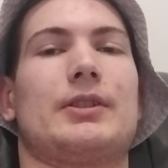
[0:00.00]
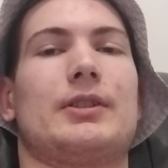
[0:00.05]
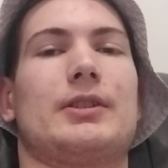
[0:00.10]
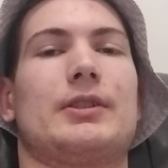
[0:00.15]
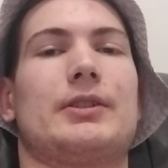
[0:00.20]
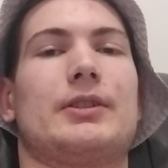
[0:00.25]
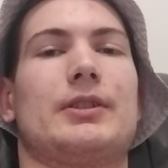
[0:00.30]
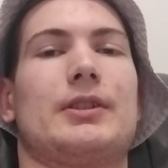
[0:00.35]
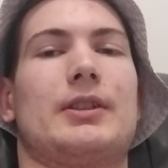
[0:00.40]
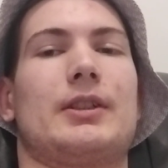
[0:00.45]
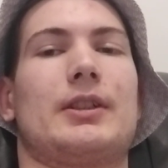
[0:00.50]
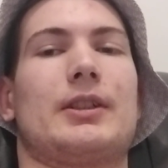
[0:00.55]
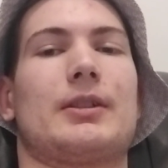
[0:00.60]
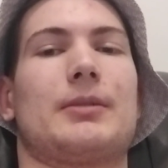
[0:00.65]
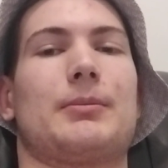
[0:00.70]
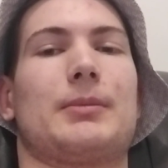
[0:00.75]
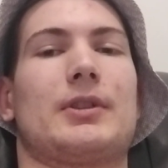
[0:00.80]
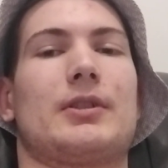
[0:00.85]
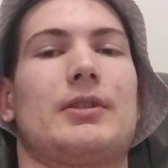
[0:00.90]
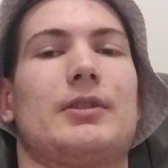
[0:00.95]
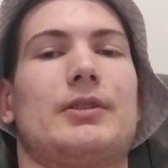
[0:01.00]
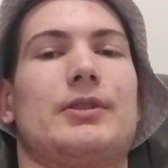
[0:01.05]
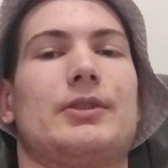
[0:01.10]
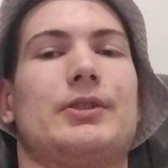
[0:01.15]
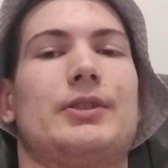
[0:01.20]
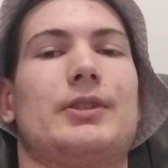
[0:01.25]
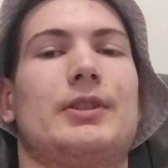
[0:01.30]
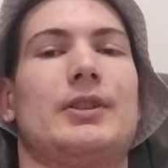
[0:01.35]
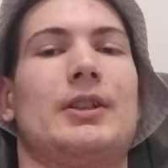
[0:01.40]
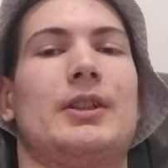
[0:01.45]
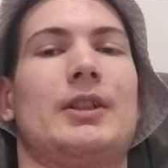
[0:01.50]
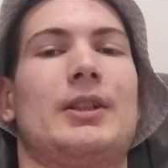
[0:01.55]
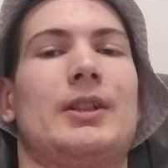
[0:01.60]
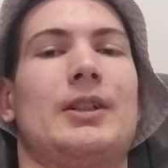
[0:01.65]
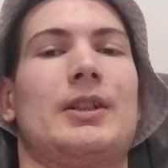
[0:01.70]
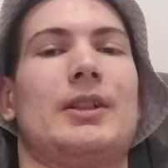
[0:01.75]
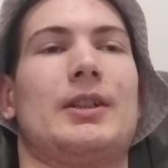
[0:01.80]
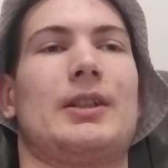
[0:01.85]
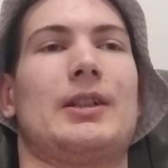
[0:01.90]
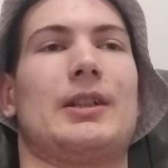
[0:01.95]
also like because
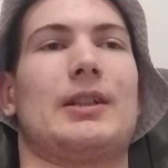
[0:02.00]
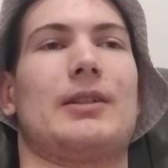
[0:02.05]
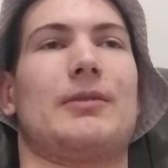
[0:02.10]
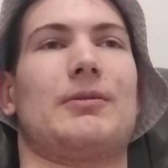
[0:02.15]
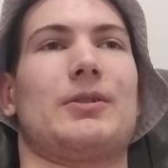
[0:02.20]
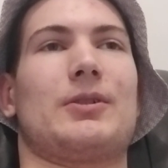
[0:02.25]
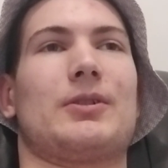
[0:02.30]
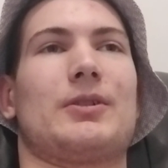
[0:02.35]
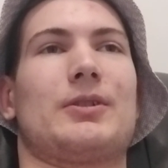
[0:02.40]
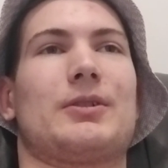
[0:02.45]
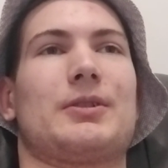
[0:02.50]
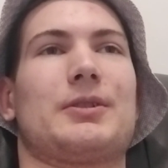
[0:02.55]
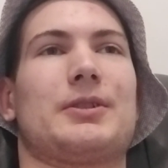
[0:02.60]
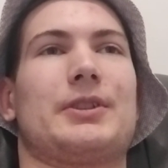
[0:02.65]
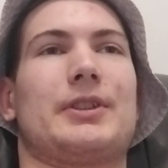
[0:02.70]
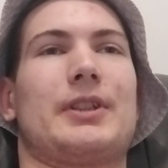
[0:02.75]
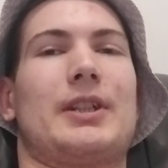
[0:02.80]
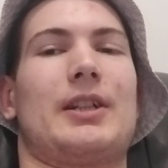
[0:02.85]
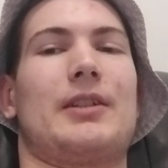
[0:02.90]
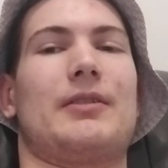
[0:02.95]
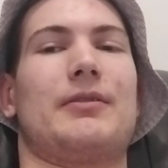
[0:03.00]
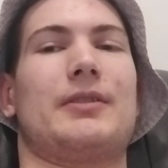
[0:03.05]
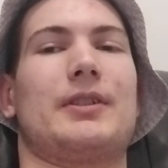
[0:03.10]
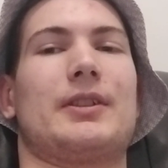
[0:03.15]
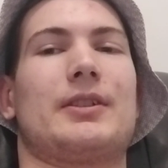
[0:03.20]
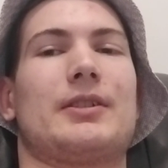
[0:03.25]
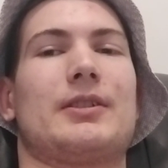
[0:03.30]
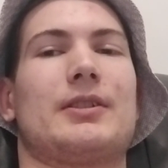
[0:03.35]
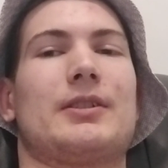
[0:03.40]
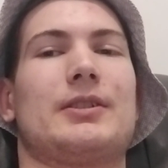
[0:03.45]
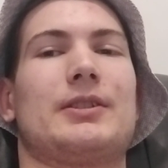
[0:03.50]
I want to save it.